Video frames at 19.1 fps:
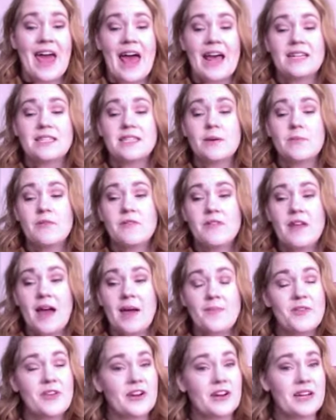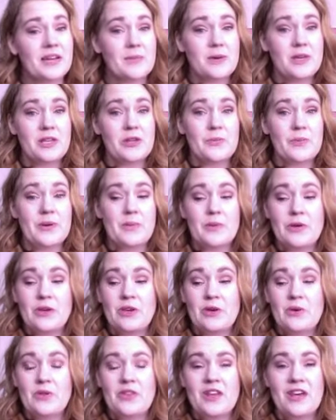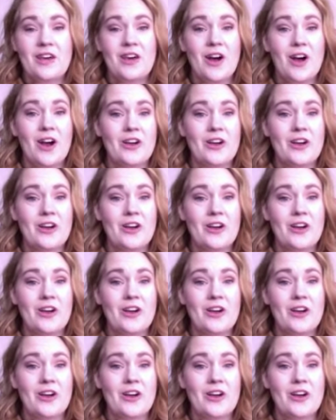And some of the times they're going to be the people you think